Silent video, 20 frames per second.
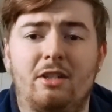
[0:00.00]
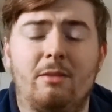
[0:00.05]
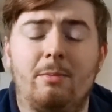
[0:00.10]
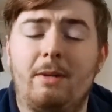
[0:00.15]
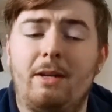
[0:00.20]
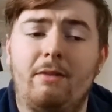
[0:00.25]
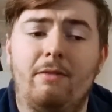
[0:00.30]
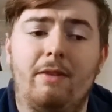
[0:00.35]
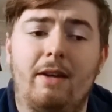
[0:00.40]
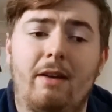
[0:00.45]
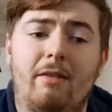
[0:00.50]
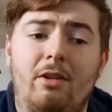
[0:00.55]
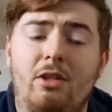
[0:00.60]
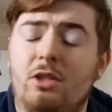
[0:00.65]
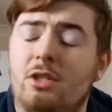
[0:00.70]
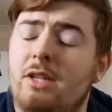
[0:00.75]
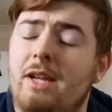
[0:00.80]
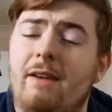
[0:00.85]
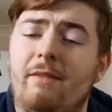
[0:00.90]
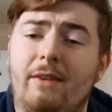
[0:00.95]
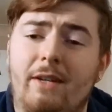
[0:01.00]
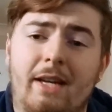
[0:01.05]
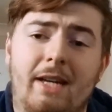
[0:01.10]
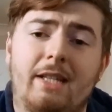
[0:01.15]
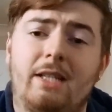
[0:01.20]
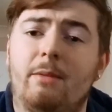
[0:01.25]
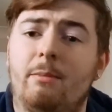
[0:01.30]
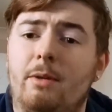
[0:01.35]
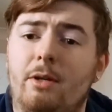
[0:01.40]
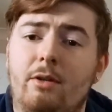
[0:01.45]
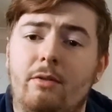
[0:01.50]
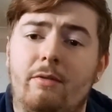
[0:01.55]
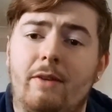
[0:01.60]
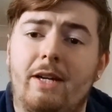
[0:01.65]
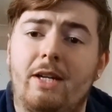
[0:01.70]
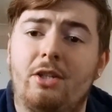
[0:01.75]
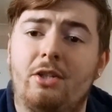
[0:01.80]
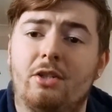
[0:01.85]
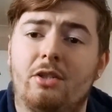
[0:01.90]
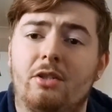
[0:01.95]
And to be fair, I just haven't had the
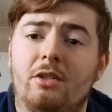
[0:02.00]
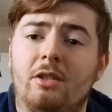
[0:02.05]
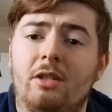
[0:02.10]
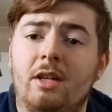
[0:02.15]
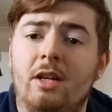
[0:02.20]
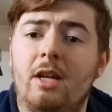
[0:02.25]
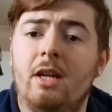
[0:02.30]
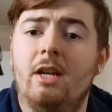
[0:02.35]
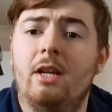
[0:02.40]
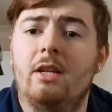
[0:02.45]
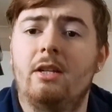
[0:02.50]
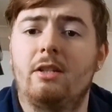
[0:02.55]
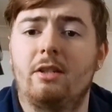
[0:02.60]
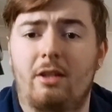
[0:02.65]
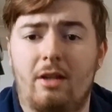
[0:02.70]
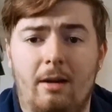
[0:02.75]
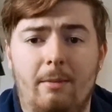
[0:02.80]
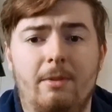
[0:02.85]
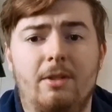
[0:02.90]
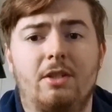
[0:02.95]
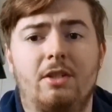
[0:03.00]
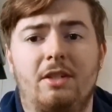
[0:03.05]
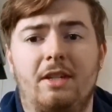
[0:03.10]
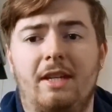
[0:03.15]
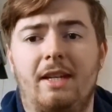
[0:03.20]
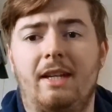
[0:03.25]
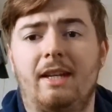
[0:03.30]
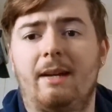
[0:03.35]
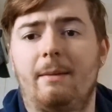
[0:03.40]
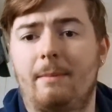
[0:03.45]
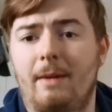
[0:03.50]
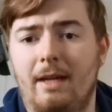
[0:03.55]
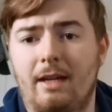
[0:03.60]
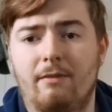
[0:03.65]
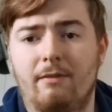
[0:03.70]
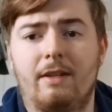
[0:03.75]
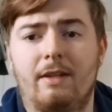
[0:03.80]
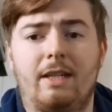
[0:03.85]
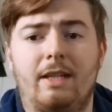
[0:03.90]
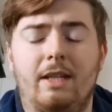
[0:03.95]
motivation to come and sit and
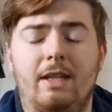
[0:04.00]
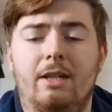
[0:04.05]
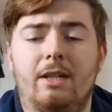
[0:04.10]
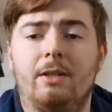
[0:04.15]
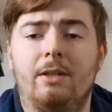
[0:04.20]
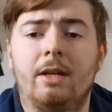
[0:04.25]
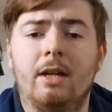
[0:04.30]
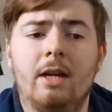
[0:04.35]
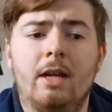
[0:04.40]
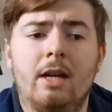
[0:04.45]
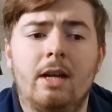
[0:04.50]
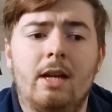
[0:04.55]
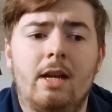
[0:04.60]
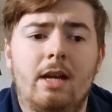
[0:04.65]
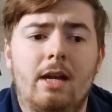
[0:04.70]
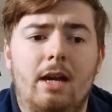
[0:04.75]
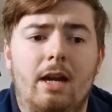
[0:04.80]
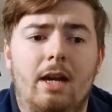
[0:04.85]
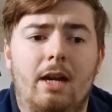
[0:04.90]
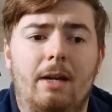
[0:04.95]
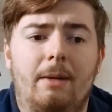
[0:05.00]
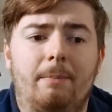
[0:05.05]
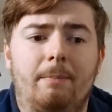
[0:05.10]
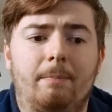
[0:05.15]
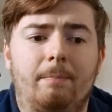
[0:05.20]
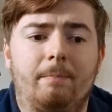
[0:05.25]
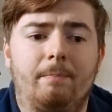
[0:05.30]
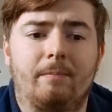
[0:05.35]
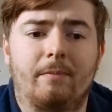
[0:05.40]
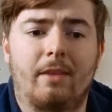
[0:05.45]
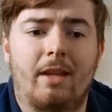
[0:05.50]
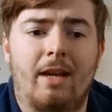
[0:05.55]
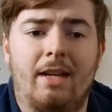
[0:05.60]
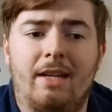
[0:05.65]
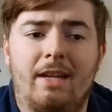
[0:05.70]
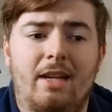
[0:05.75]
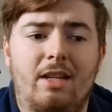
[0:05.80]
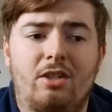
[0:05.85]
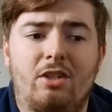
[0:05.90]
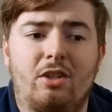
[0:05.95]
make a video. Um,
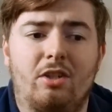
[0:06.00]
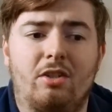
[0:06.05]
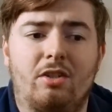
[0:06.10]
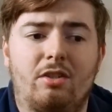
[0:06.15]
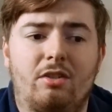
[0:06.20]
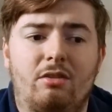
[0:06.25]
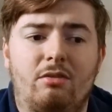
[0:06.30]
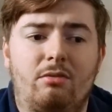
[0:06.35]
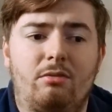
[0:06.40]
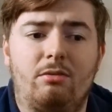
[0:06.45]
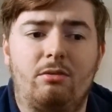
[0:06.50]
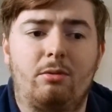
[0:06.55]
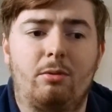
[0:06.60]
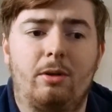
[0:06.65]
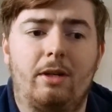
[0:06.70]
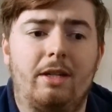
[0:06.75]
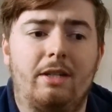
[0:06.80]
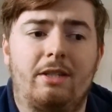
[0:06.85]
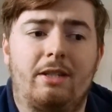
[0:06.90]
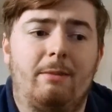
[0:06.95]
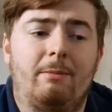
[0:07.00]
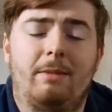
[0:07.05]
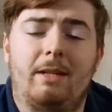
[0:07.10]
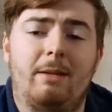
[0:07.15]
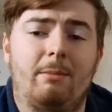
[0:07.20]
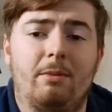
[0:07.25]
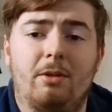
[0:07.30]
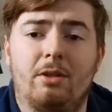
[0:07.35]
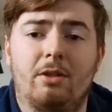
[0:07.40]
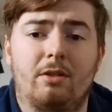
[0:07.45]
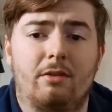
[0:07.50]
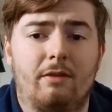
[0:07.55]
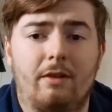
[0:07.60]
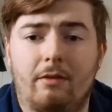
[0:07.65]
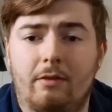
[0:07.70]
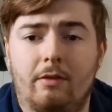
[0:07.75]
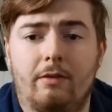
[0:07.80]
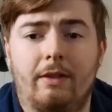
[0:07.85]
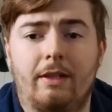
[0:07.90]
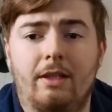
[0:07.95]
and that's just quite simply because
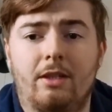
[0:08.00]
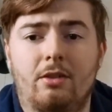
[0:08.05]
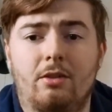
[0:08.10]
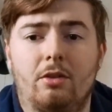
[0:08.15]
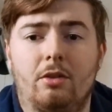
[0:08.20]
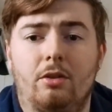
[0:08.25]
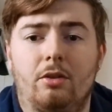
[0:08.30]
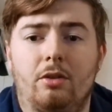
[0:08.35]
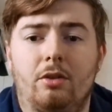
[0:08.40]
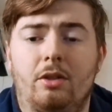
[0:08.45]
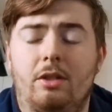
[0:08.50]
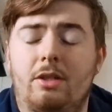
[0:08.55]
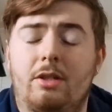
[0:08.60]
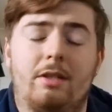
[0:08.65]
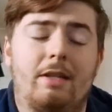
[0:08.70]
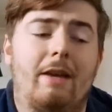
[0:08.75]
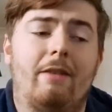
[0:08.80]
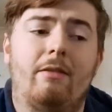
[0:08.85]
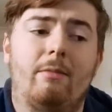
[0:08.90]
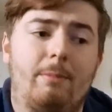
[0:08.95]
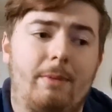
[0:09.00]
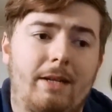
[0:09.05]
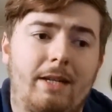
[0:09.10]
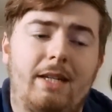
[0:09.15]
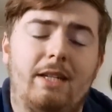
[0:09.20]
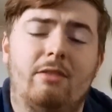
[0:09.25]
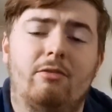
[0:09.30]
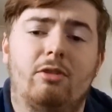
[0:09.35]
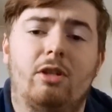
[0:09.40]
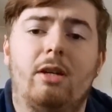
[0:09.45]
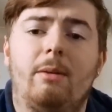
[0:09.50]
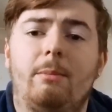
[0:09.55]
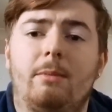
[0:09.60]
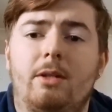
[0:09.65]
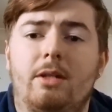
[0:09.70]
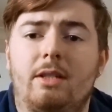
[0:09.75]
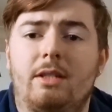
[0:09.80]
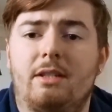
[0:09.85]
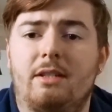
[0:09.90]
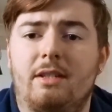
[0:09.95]
of everything that's gone on. I just haven't been in the right
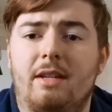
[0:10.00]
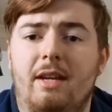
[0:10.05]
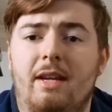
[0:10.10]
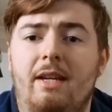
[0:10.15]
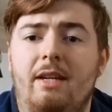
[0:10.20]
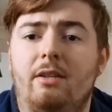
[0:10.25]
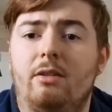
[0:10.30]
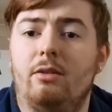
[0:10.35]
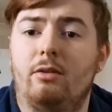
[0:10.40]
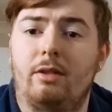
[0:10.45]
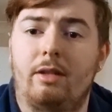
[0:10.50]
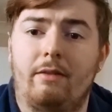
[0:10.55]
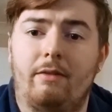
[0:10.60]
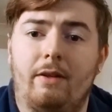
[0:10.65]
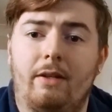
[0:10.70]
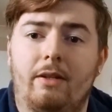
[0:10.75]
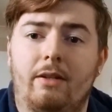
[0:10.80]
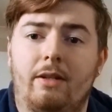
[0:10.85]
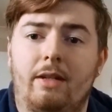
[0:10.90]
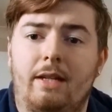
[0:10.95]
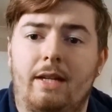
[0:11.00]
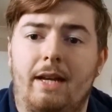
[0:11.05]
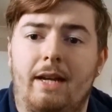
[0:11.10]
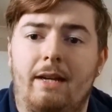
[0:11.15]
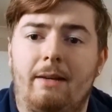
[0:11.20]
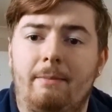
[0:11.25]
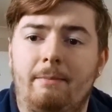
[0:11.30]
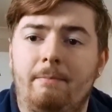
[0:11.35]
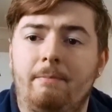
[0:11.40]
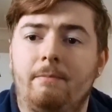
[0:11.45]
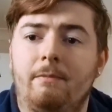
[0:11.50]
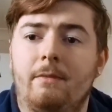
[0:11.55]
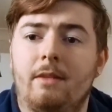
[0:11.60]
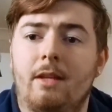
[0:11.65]
mindset or anything like that.